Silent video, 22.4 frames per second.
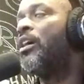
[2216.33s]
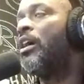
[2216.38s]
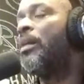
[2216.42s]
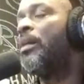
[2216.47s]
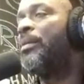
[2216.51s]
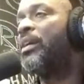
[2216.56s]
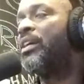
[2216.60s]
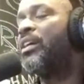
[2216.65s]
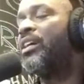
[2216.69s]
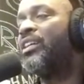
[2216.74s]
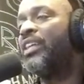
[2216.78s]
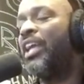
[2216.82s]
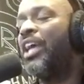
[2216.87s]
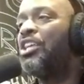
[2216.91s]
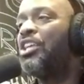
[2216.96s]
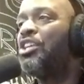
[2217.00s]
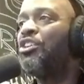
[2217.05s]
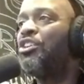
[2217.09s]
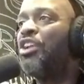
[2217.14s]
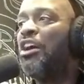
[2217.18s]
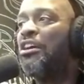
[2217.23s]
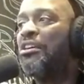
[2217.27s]
because and
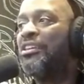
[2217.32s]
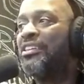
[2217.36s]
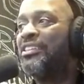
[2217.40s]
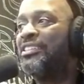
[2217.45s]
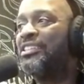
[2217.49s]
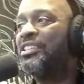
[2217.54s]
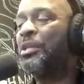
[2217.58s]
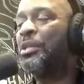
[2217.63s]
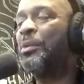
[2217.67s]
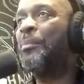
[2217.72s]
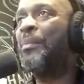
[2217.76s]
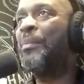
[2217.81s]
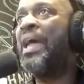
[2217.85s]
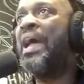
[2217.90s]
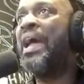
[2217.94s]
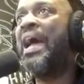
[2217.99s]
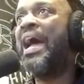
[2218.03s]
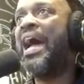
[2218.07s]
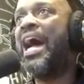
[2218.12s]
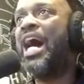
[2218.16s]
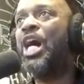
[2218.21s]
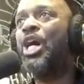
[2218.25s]
you notice
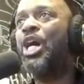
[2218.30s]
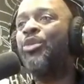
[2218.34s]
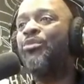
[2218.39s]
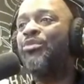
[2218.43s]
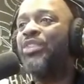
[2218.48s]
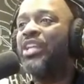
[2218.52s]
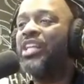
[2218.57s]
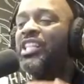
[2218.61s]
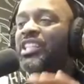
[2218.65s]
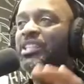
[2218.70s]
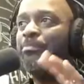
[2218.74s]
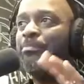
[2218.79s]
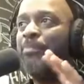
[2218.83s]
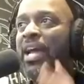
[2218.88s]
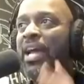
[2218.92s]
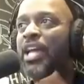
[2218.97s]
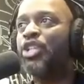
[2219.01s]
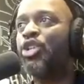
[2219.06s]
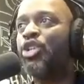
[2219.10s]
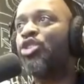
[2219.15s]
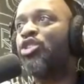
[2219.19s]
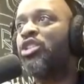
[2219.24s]
how these
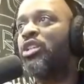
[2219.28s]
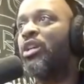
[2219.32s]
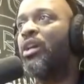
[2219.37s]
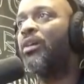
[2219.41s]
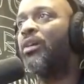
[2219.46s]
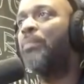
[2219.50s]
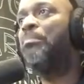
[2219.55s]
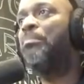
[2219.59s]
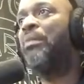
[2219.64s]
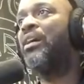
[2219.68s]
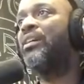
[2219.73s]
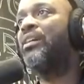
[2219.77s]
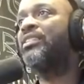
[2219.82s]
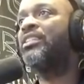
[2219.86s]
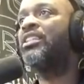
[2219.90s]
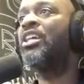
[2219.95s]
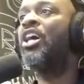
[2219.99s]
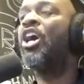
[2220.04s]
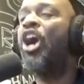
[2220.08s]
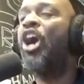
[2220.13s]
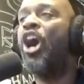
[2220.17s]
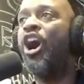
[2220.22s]
major drug busts
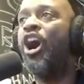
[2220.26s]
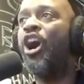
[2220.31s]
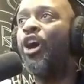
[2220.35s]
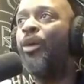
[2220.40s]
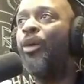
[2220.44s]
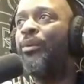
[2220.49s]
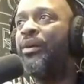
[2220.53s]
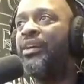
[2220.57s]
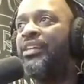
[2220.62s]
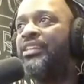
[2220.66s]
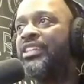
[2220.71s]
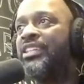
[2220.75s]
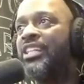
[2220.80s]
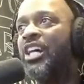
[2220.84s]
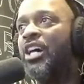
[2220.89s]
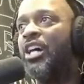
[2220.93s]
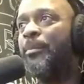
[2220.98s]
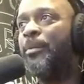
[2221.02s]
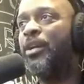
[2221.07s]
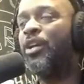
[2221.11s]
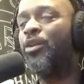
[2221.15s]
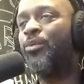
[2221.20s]
always
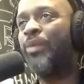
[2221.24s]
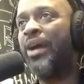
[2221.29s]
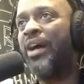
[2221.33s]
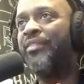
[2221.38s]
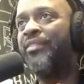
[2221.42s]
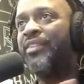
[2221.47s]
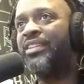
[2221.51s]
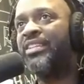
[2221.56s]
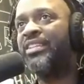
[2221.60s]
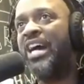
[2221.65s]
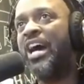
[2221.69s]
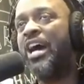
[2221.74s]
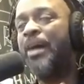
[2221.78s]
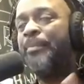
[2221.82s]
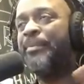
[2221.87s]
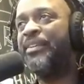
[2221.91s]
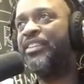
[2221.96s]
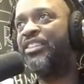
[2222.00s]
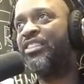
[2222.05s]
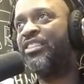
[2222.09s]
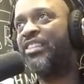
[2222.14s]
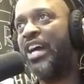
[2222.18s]
come at around the time
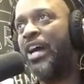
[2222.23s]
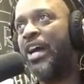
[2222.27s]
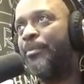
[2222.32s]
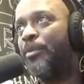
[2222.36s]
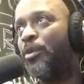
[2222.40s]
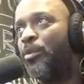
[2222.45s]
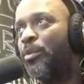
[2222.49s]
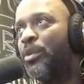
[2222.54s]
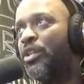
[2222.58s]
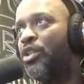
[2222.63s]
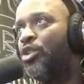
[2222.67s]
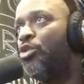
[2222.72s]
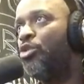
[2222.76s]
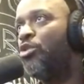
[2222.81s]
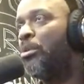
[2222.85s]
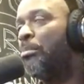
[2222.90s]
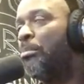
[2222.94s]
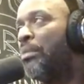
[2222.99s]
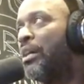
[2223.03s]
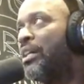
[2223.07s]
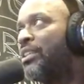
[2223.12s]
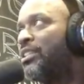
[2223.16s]
it's time to renew the
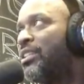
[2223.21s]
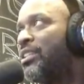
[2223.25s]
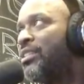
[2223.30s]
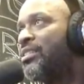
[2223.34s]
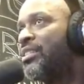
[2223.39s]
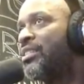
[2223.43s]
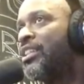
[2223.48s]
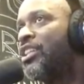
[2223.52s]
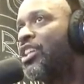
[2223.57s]
budgets and